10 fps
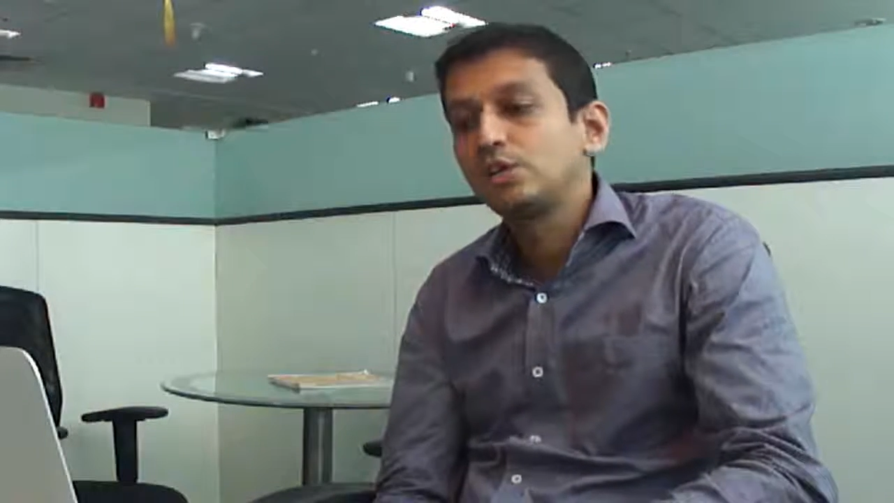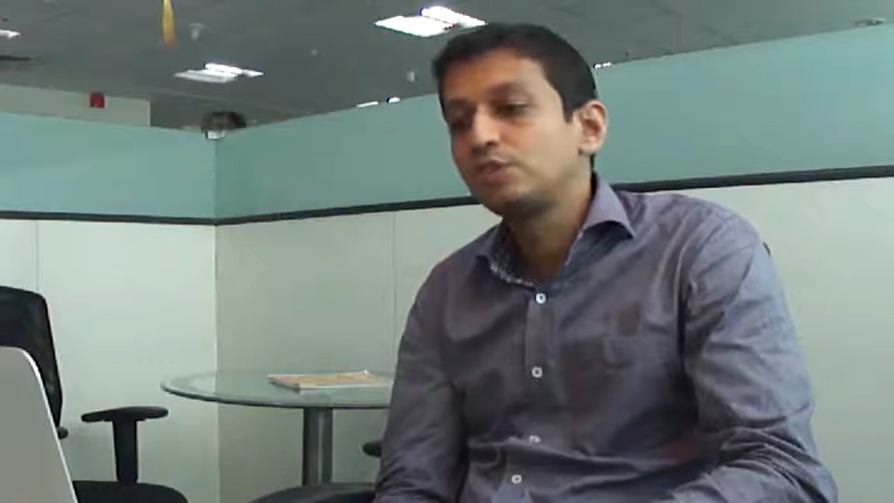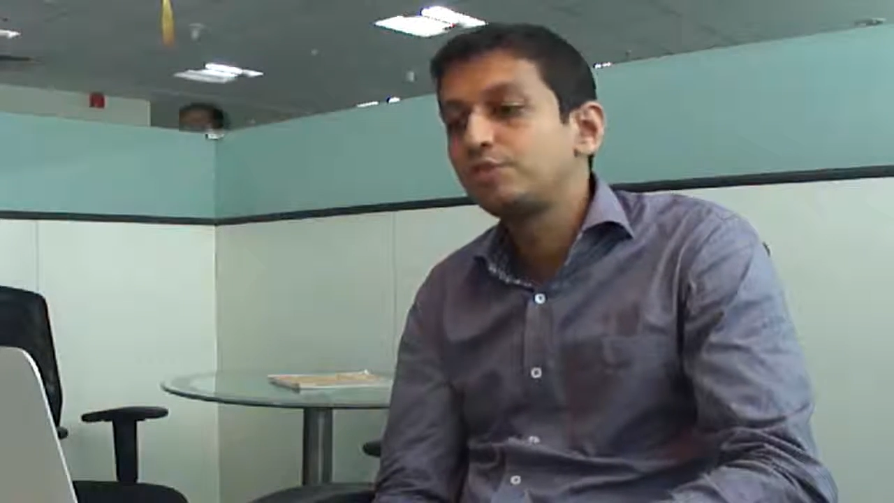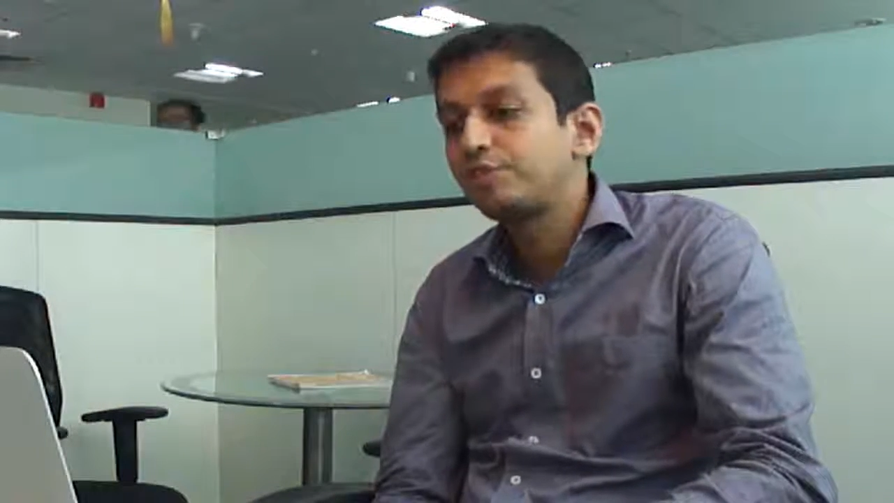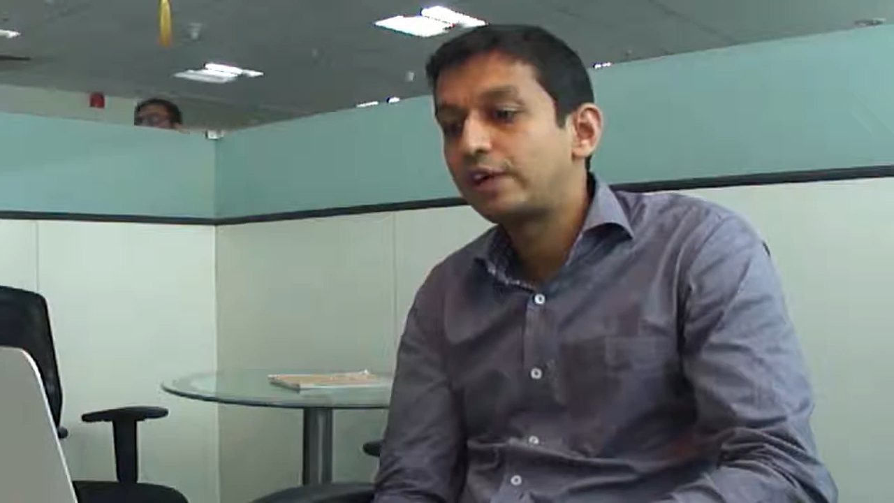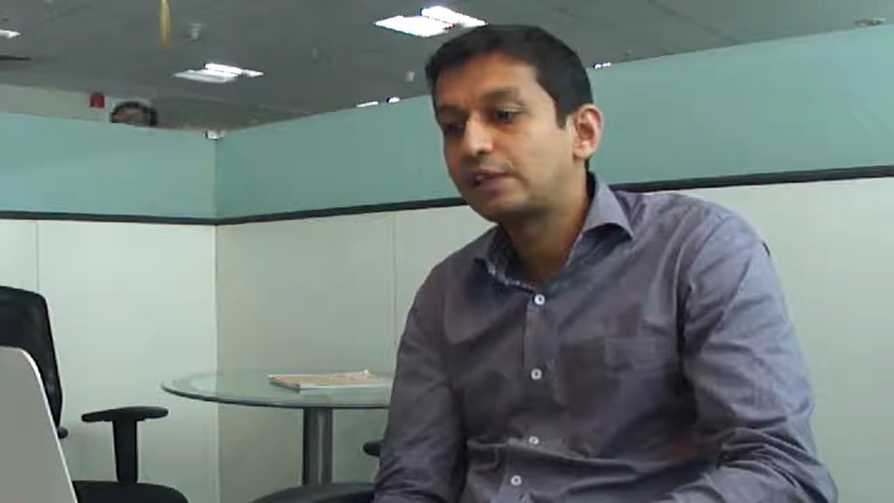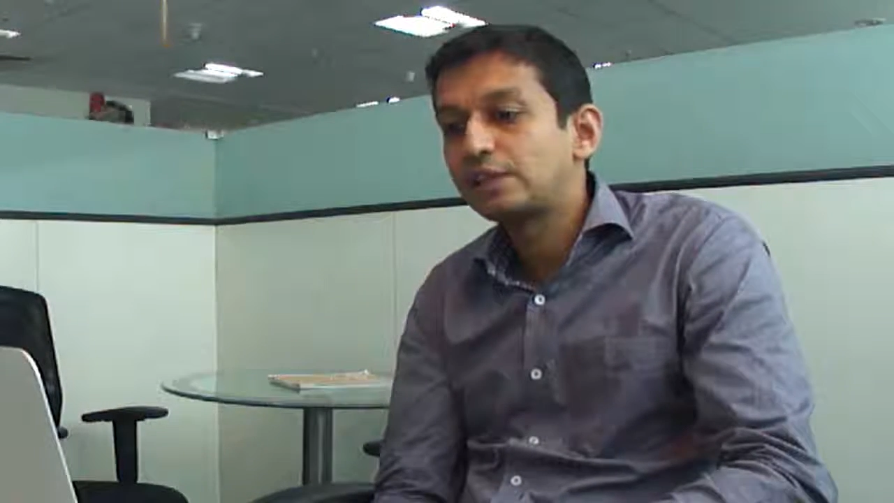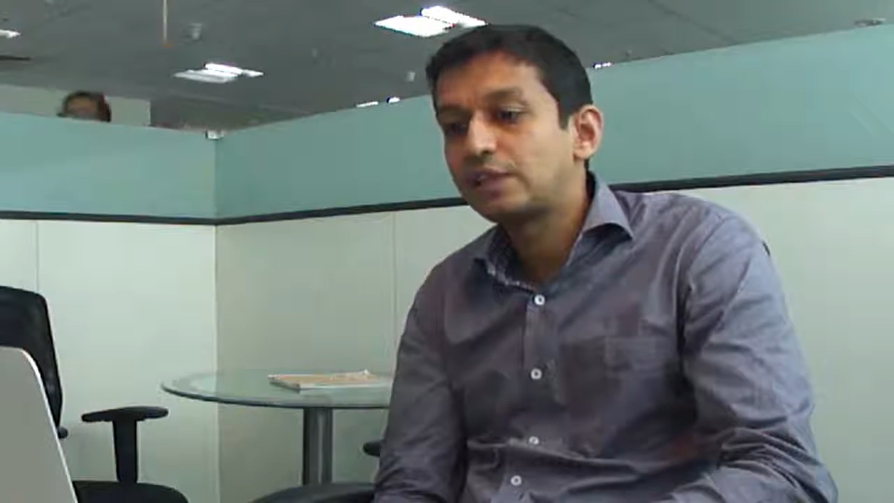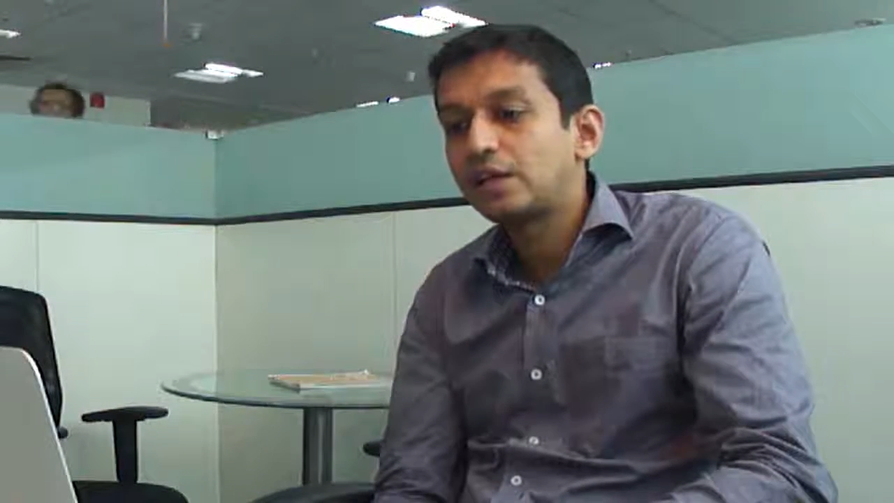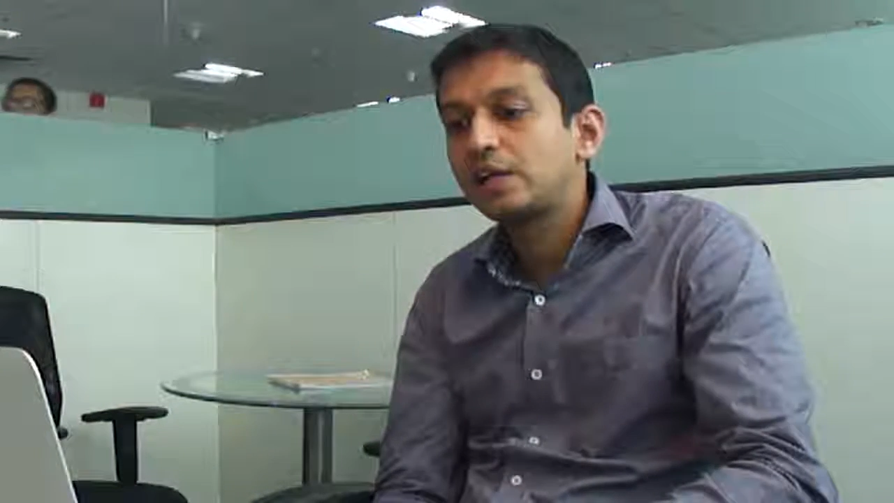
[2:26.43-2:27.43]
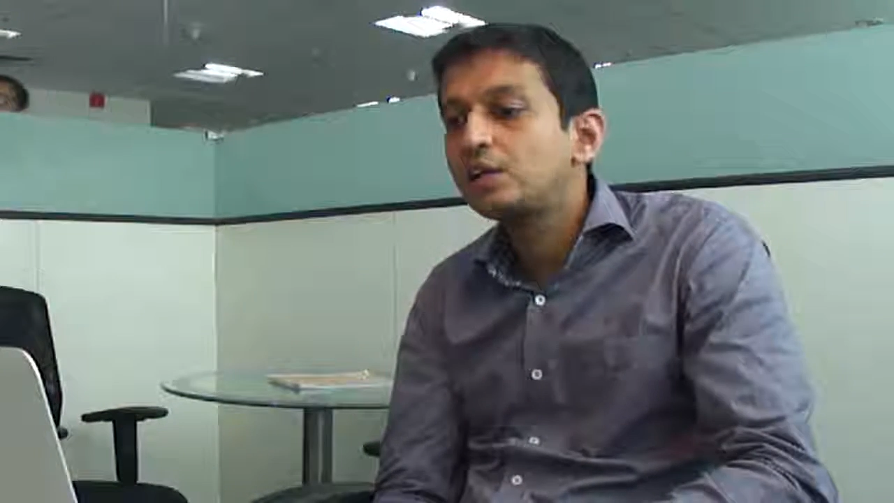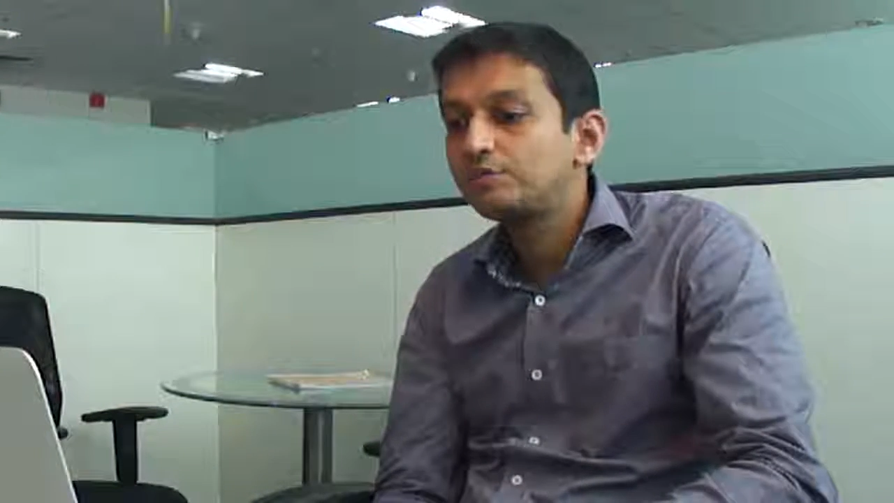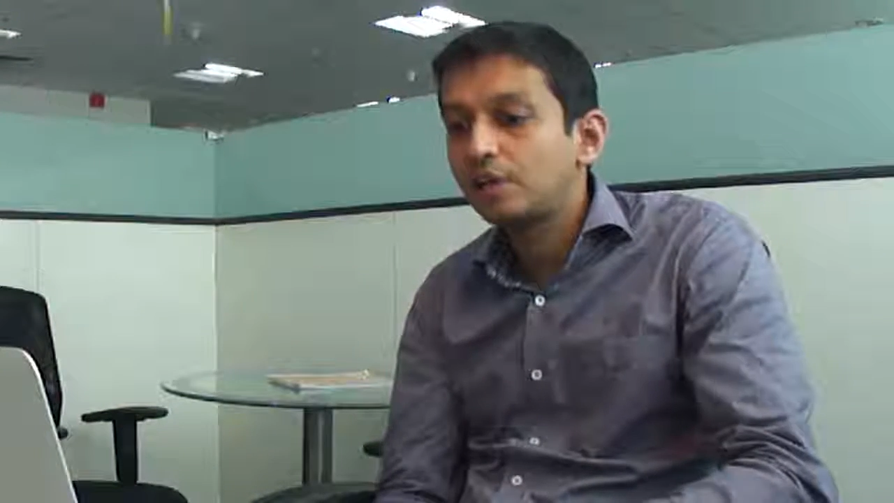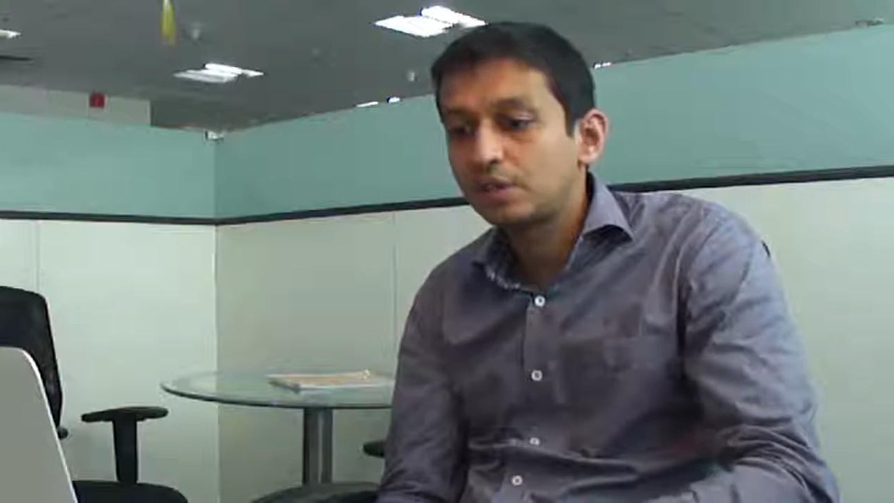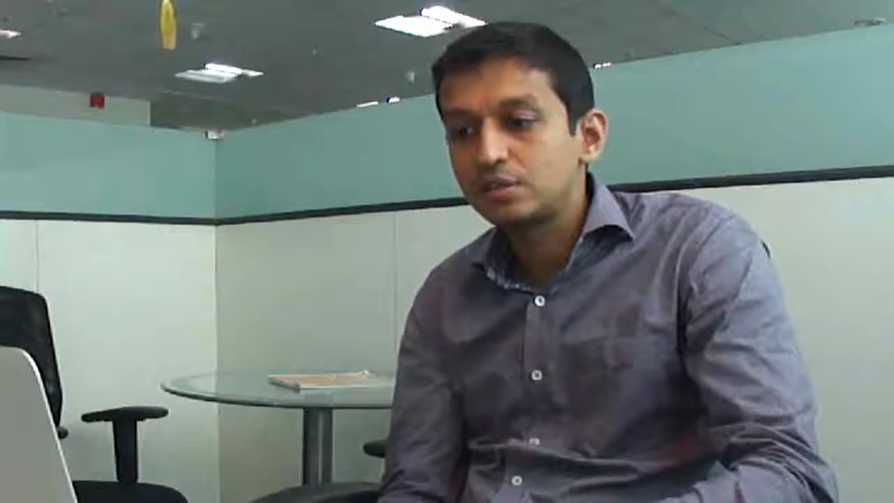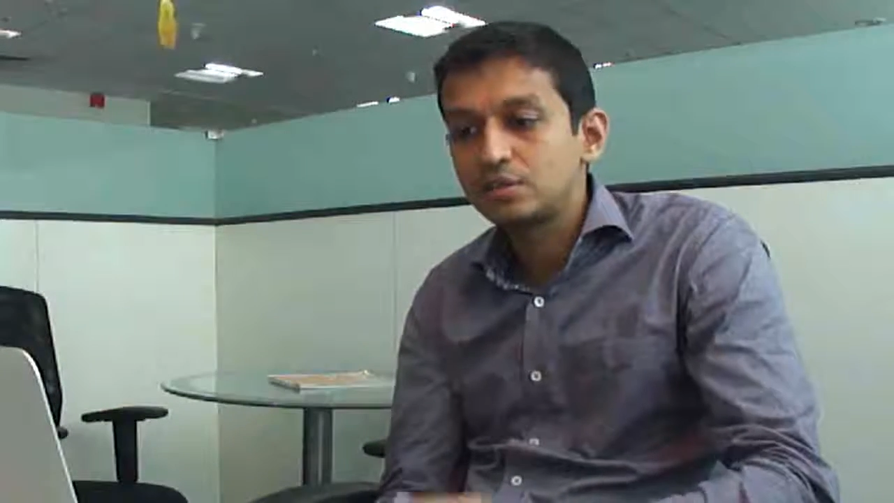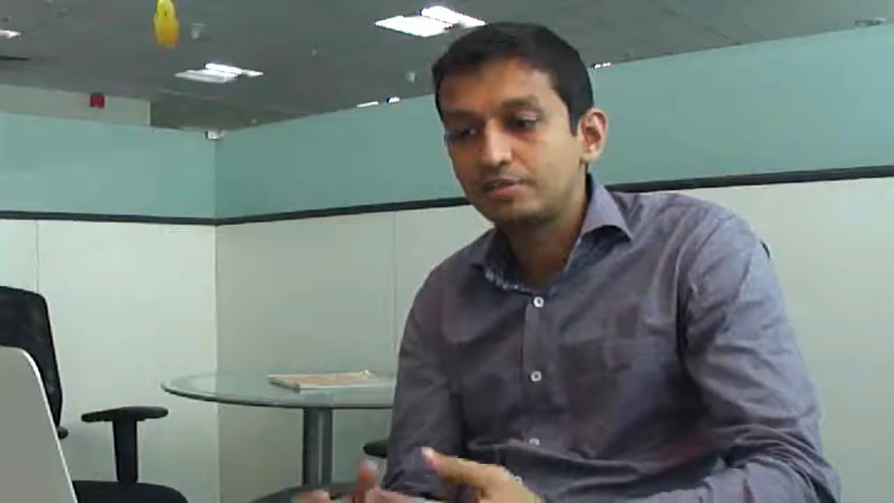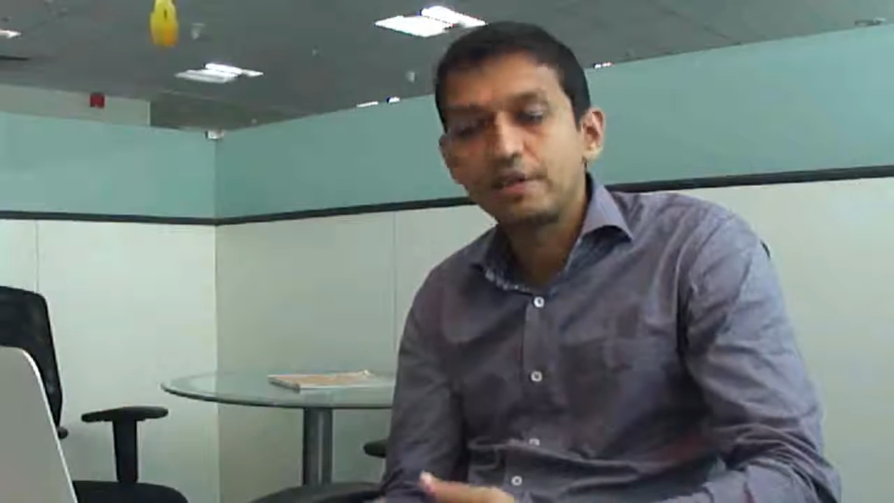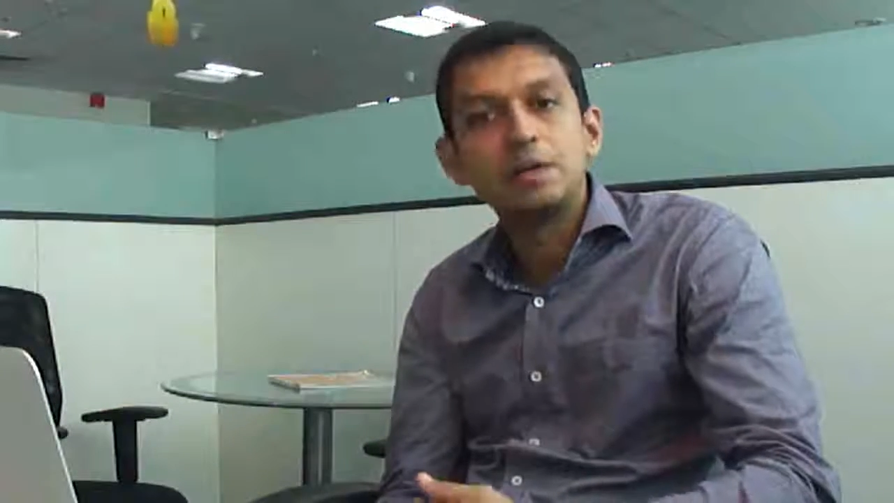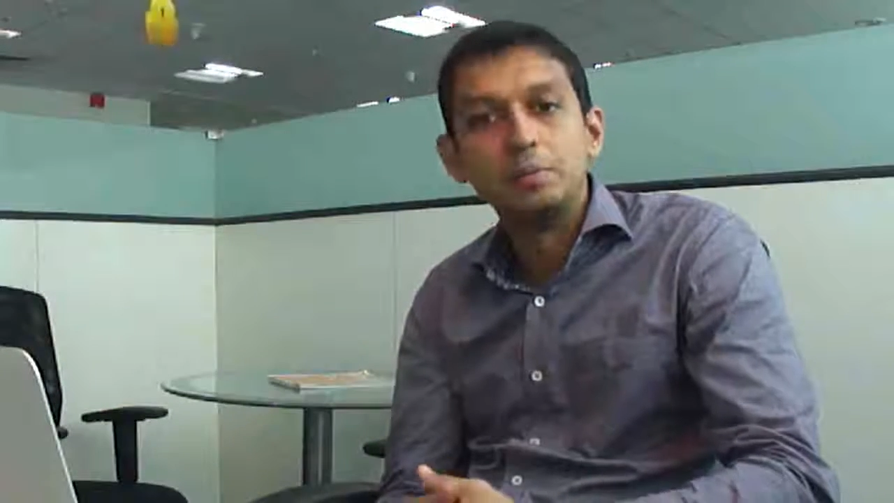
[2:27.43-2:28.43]
you'll find that there are enough articles
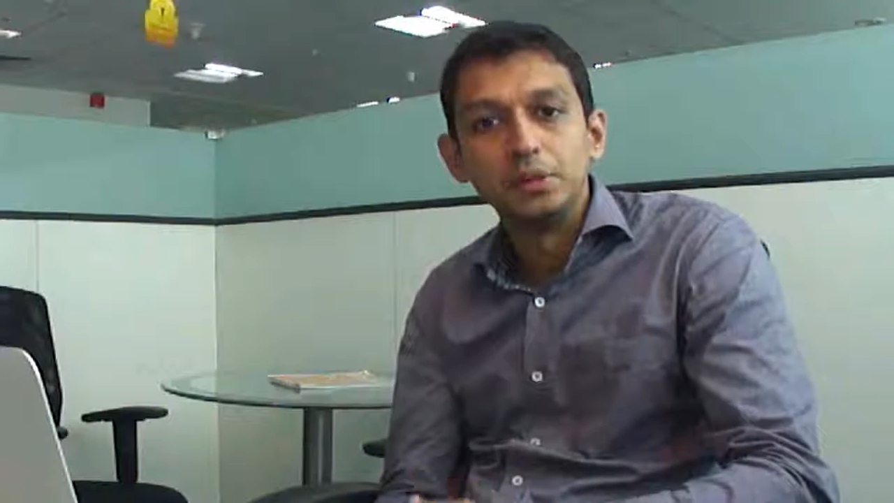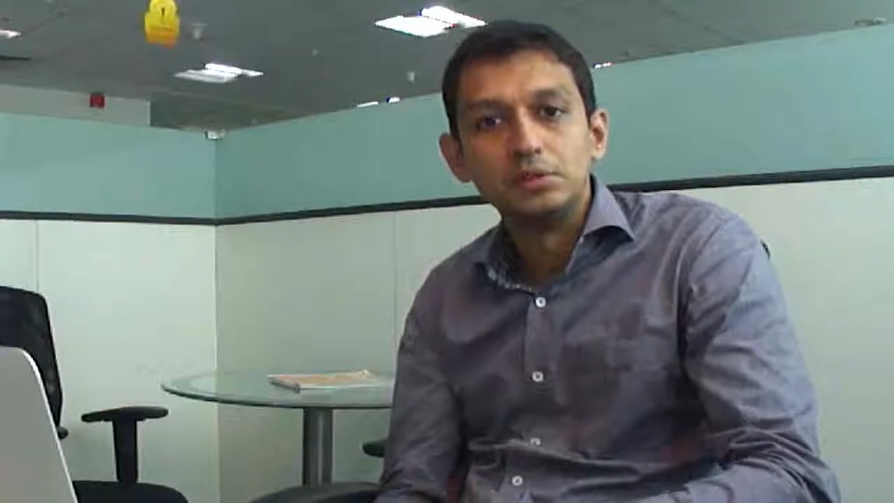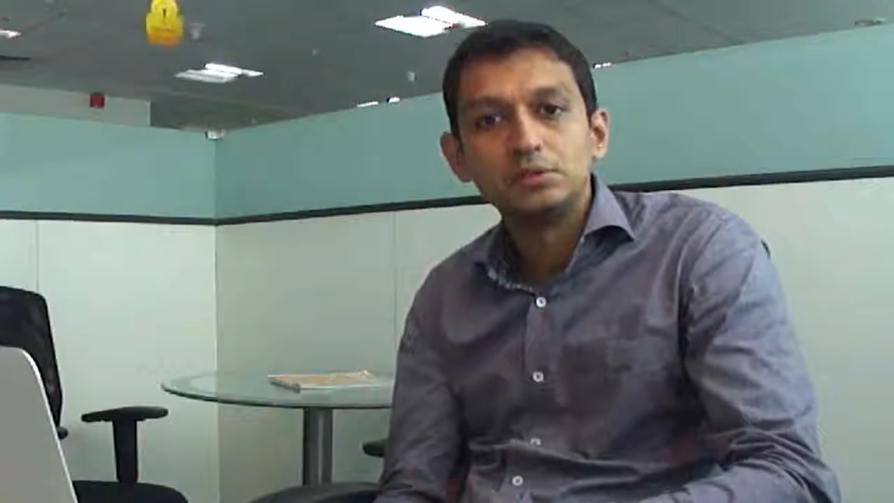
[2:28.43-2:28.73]
available